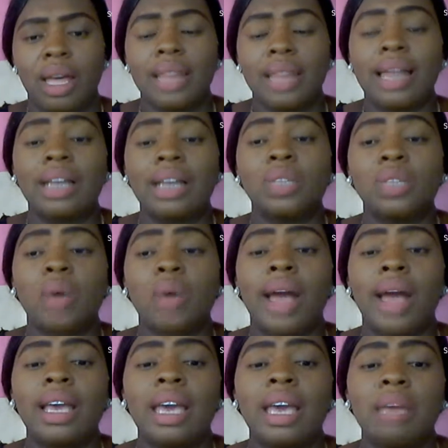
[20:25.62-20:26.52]
That is
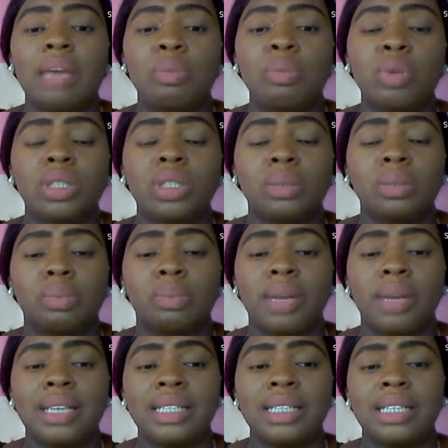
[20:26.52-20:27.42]
why in most
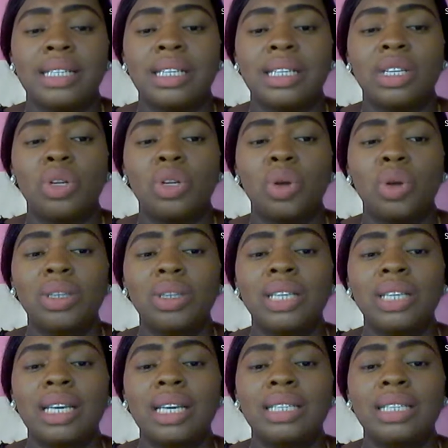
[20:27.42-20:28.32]
places in the
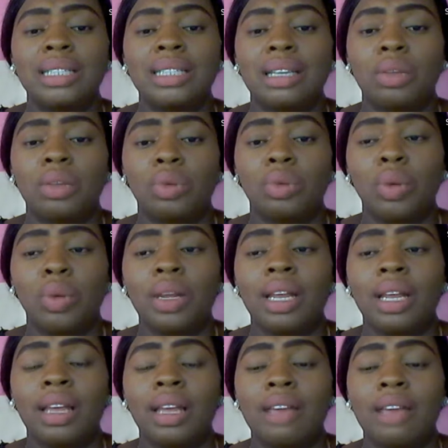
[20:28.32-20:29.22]
northeast,
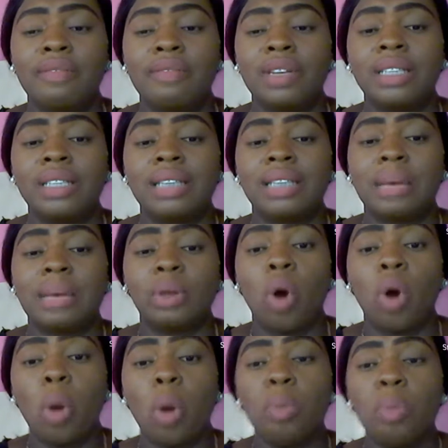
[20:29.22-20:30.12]
during the evening time,
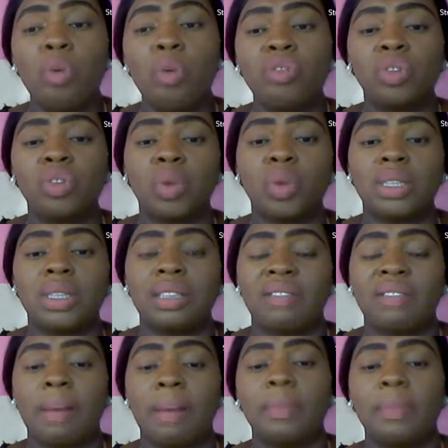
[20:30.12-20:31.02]
they all move to a
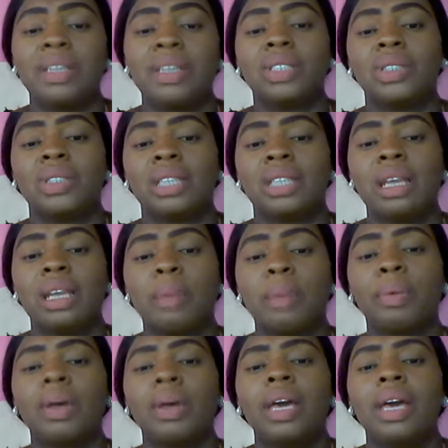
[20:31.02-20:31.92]
safer place to
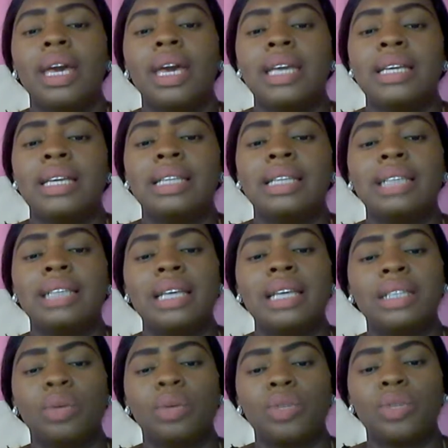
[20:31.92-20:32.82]
sleep. In the
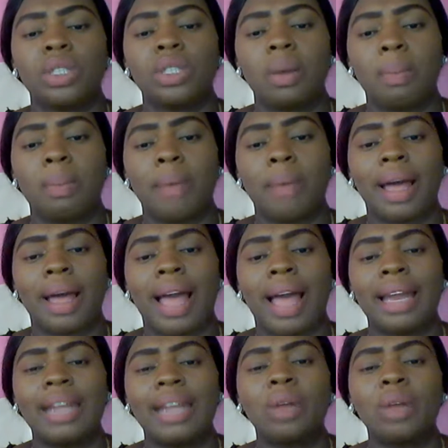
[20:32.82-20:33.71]
day, they return back
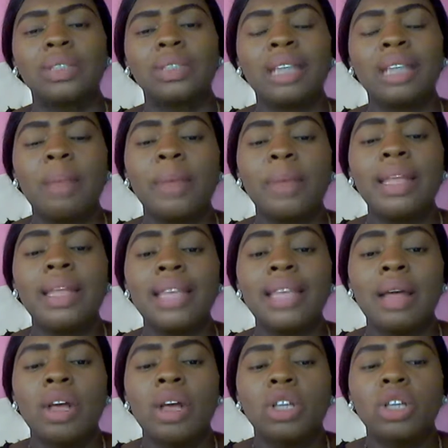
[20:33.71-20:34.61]
and they don't sleep
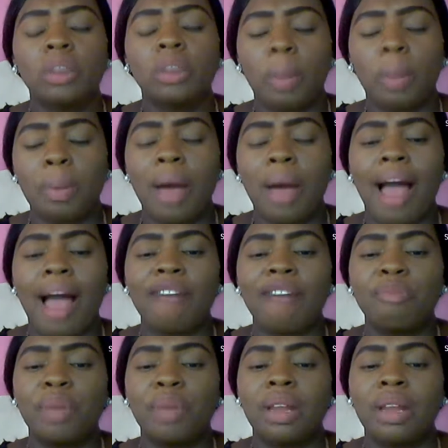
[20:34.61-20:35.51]
in there. Some people
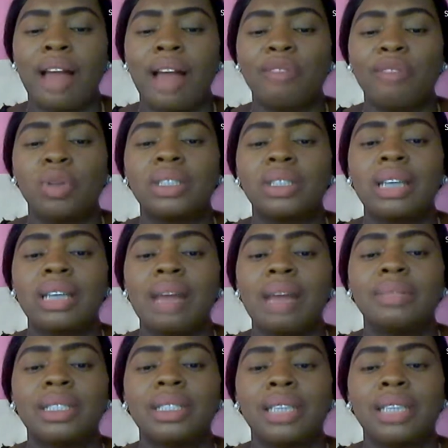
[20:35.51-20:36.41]
have not
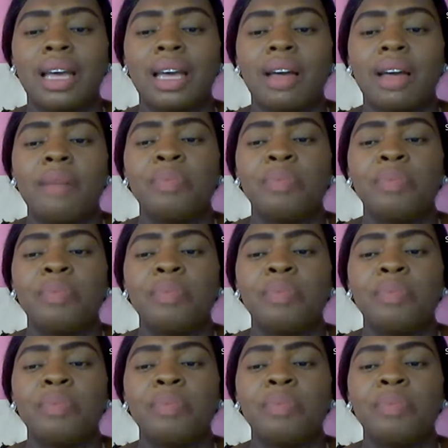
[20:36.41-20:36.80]
slept in their